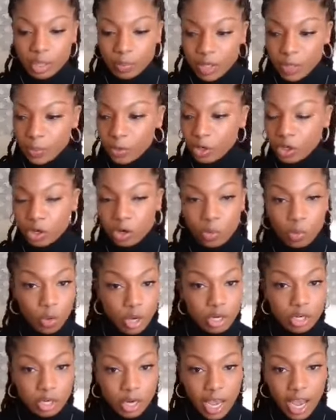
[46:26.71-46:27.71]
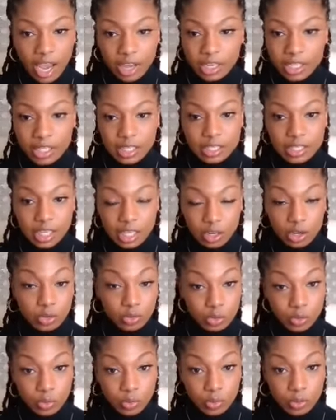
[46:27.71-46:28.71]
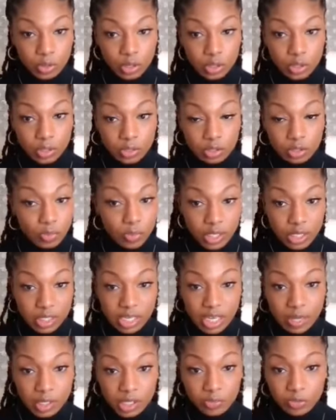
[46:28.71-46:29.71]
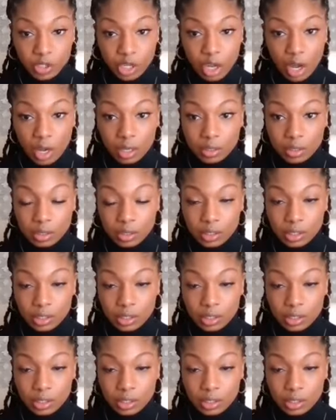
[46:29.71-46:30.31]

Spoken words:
people are going to wonder, how did this get on you? It's going to be the same thing for y'all.